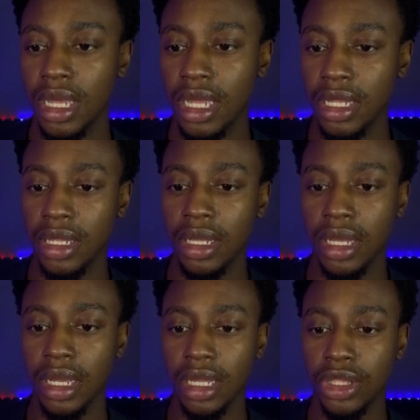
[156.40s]
in
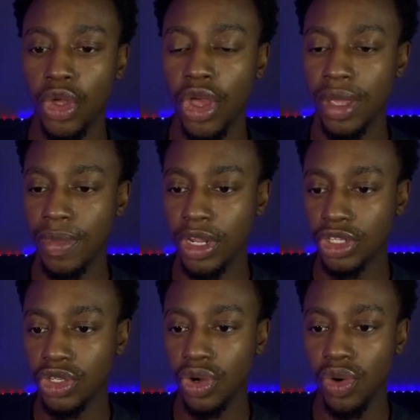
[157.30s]
the 30
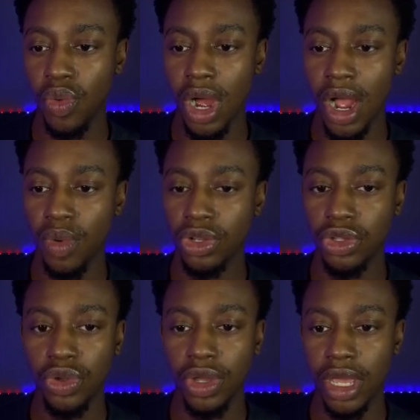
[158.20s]
minutes. So what I would
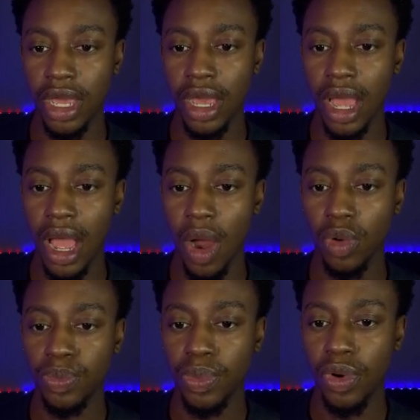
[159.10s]
do here, I
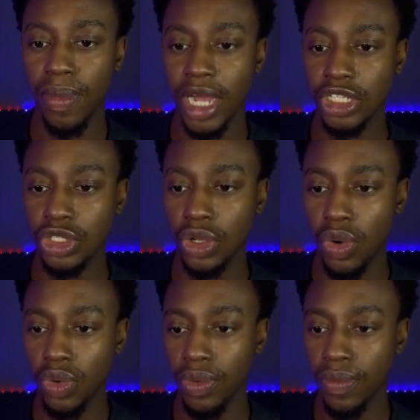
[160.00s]
would put my
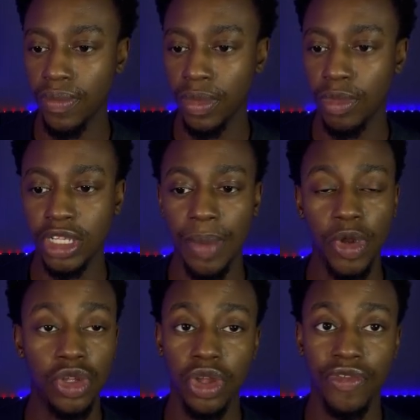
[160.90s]
zone, because I'm
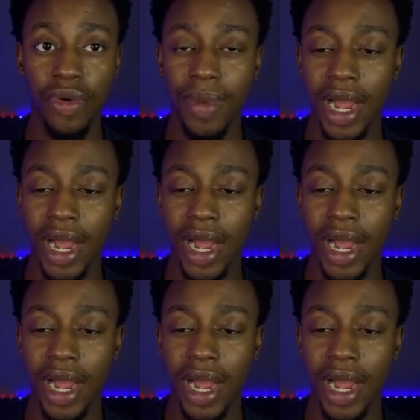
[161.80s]
only looking for